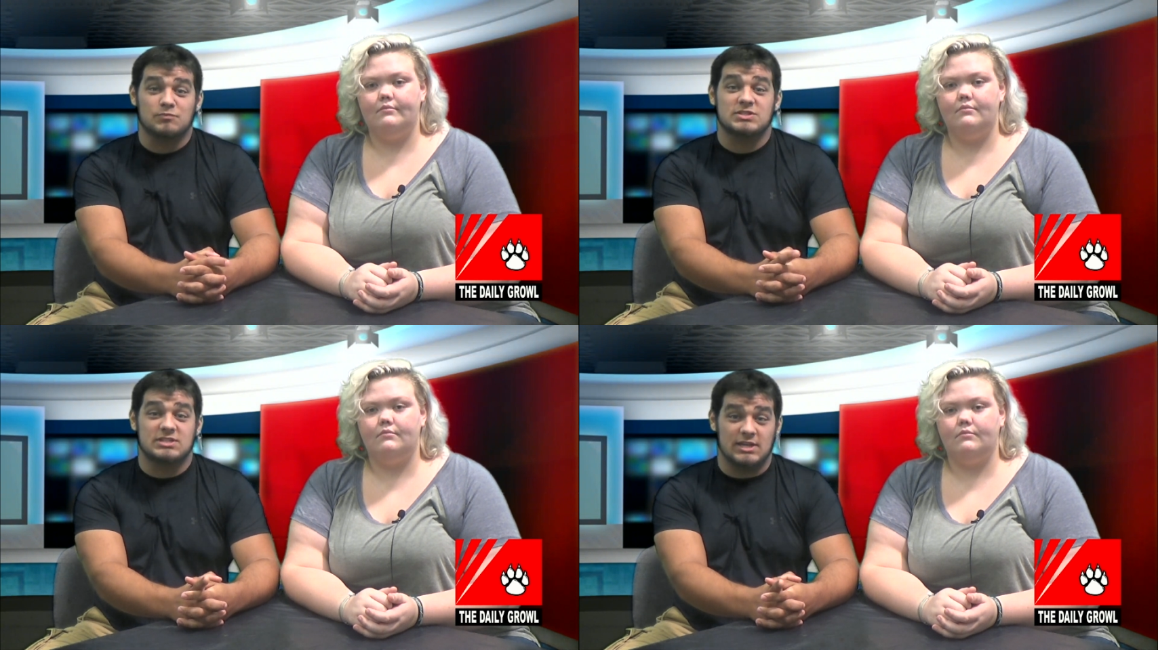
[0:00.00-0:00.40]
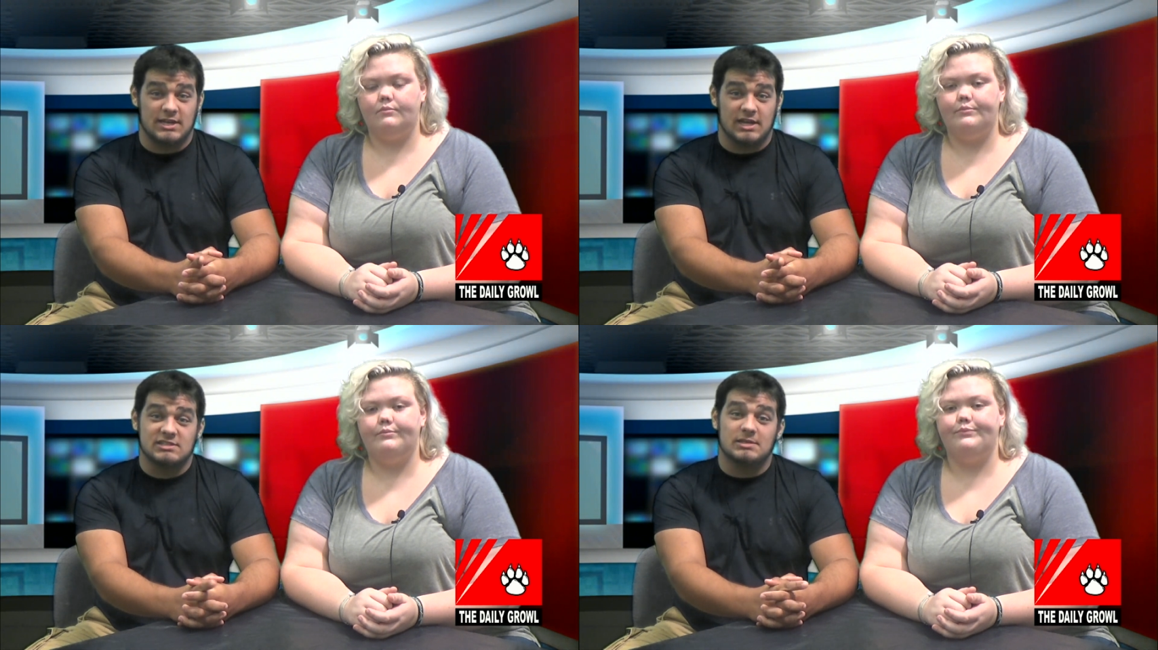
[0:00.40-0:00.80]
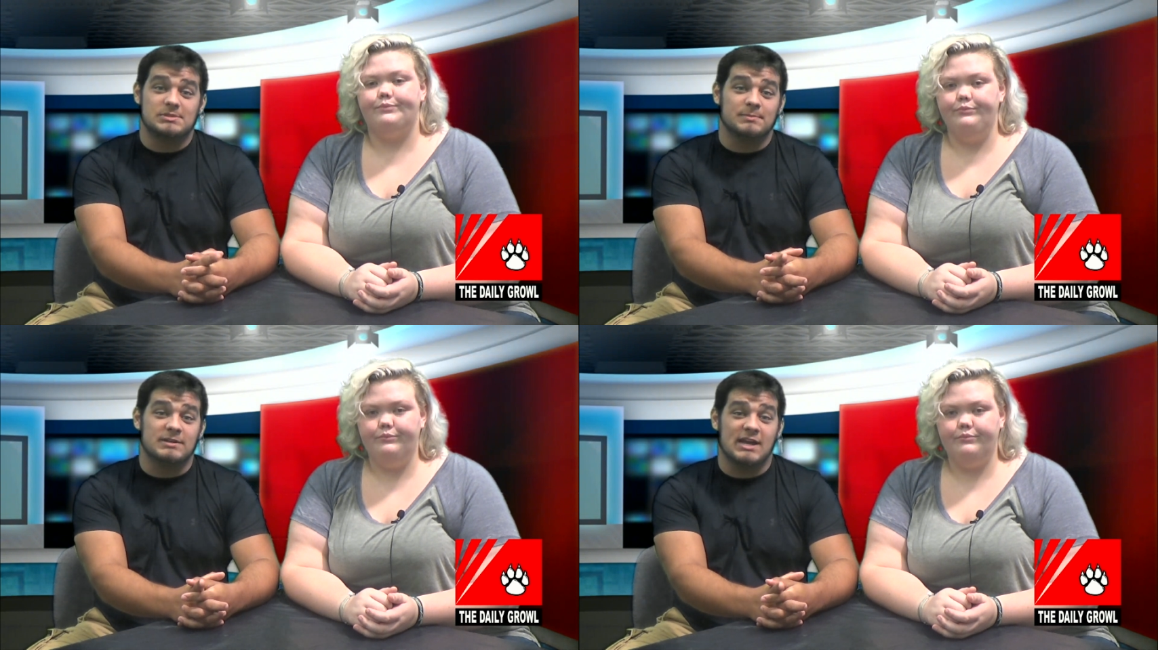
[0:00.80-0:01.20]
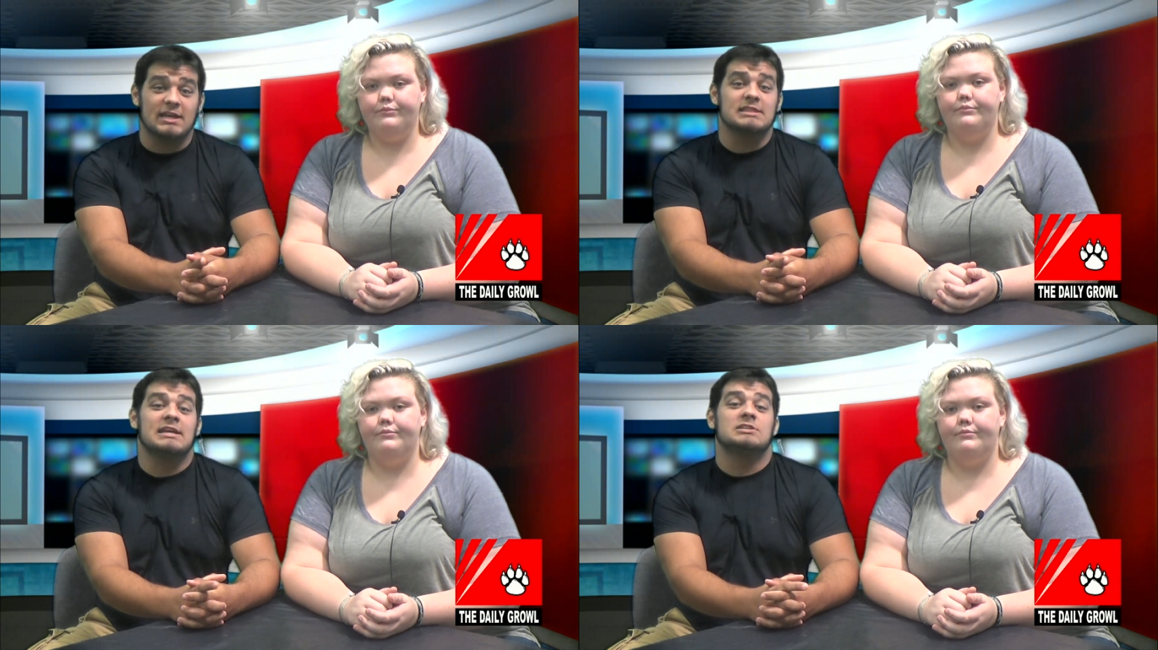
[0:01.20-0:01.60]
Speaker 1: Sunday, September
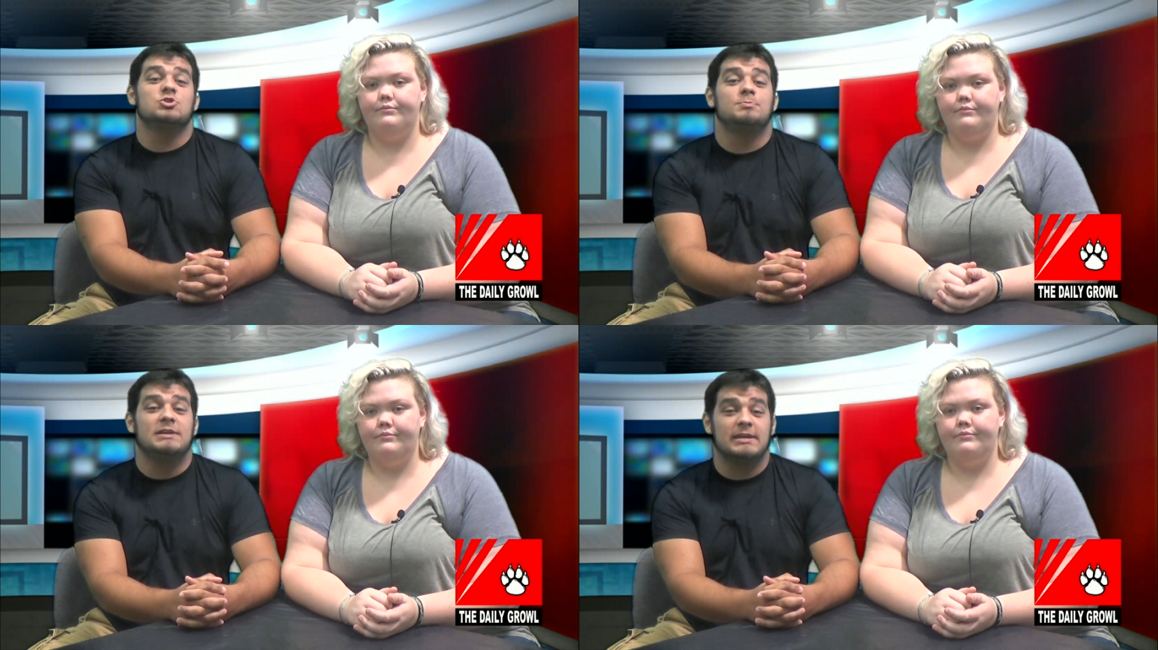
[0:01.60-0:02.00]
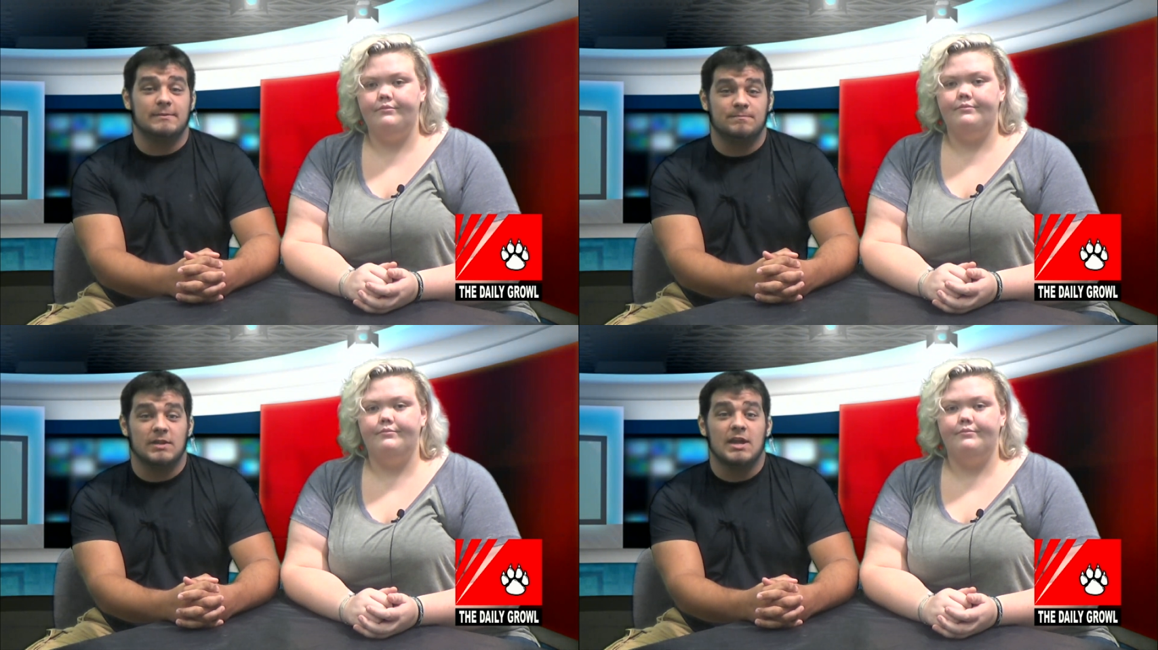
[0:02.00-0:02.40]
9th at 2 p.m.